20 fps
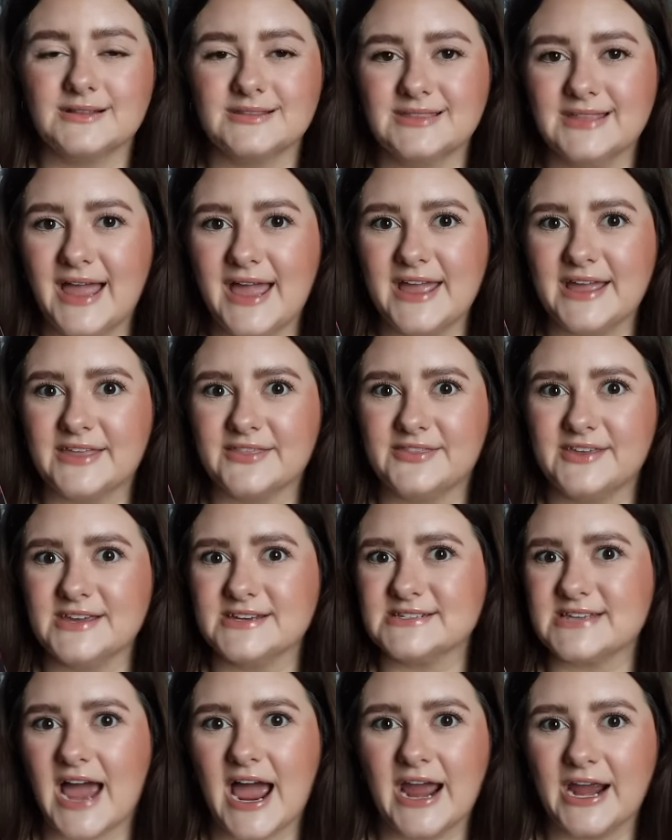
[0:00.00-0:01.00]
Like, the
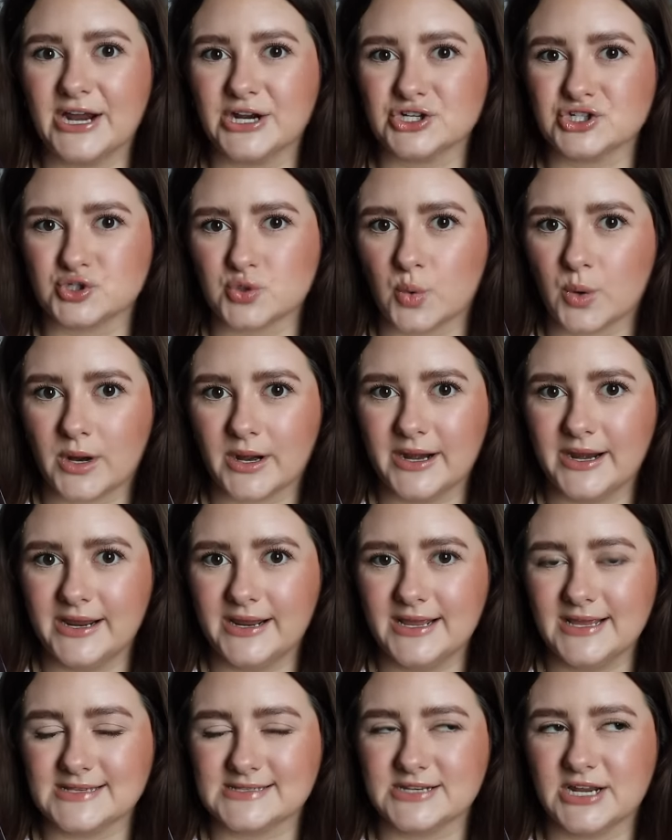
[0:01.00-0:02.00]
entire
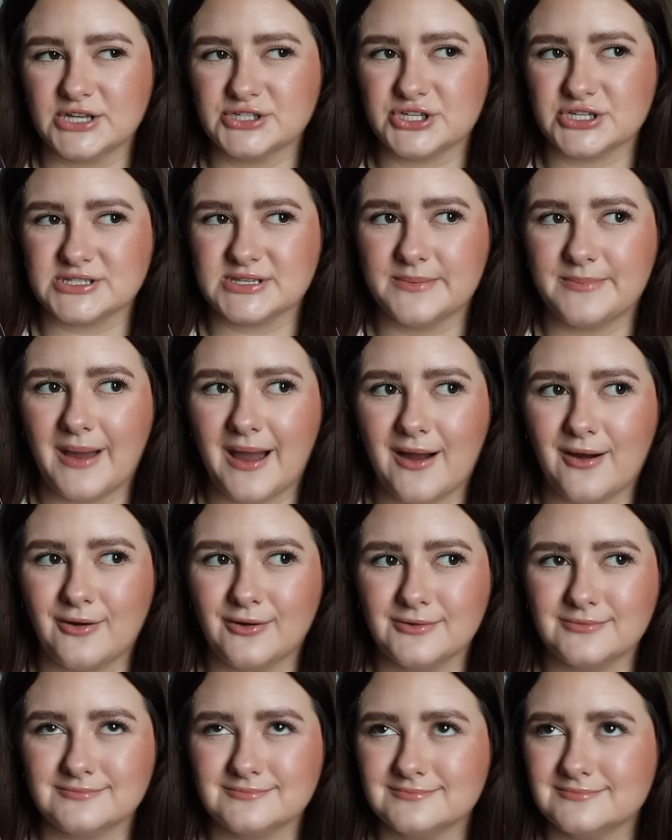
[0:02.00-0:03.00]
story is not just
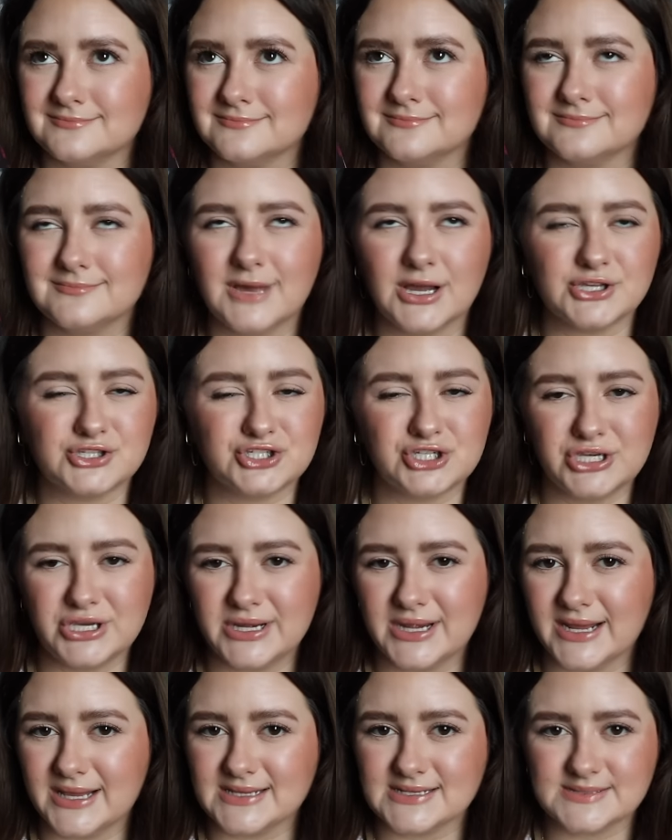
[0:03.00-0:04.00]
about a
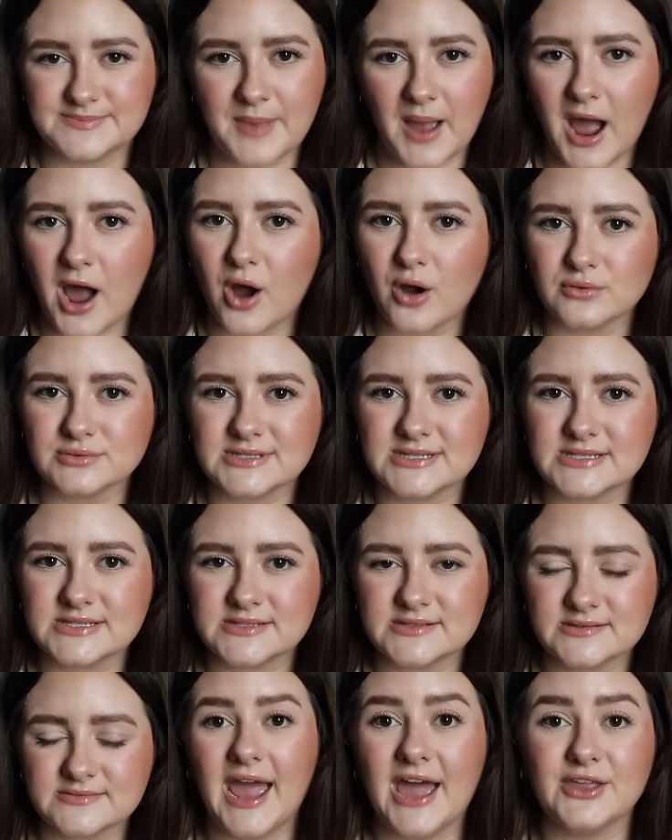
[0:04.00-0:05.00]
cheating
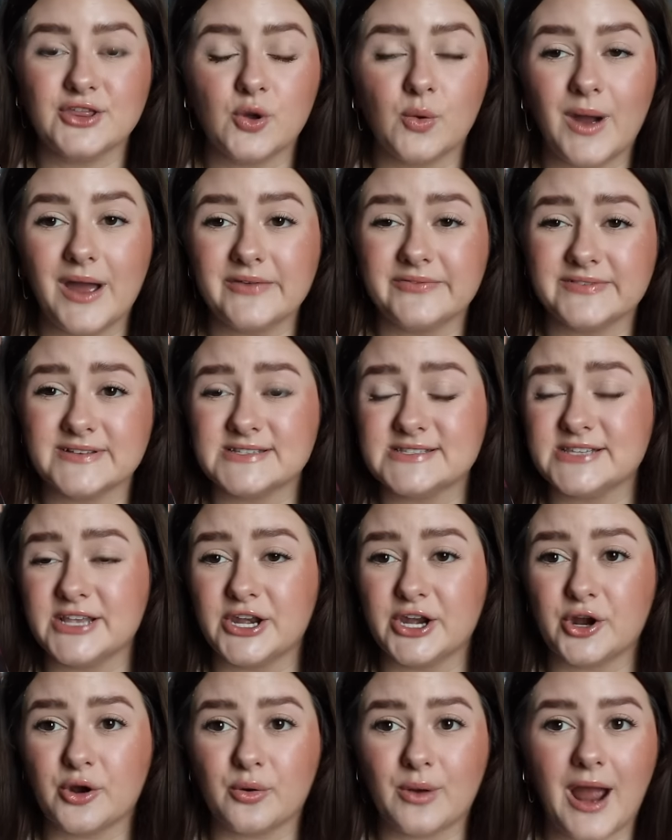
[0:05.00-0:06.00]
spouse and the wife is
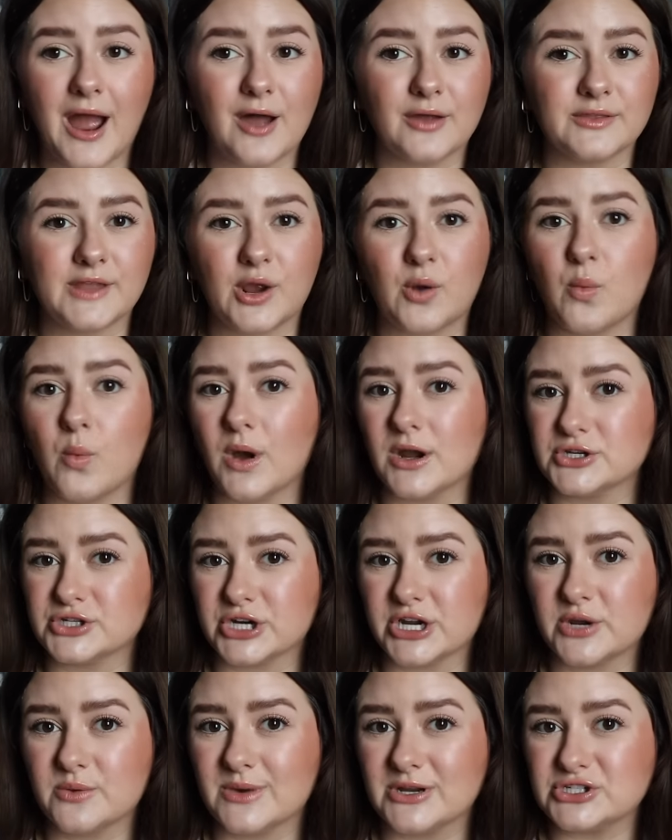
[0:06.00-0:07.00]
sitting around like
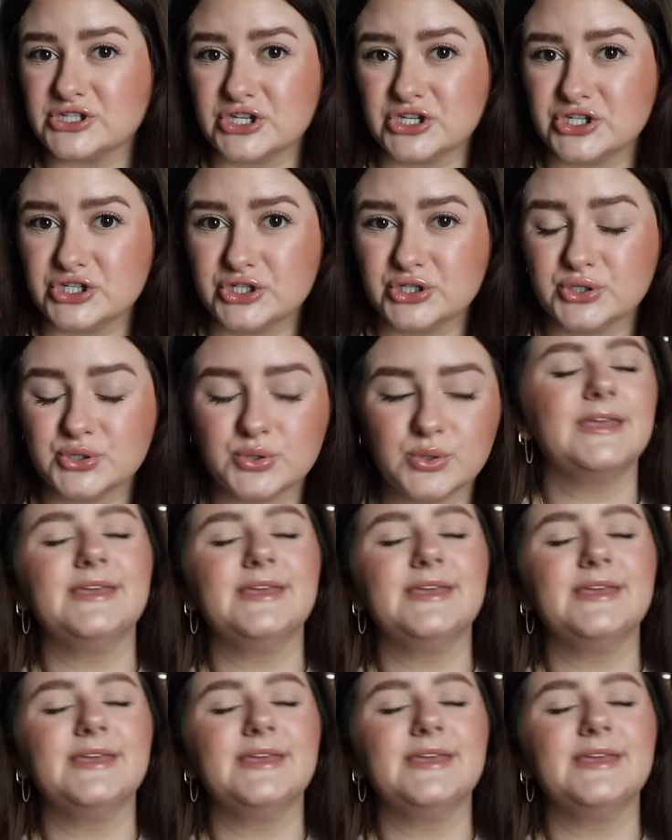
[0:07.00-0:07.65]
wondering what to do.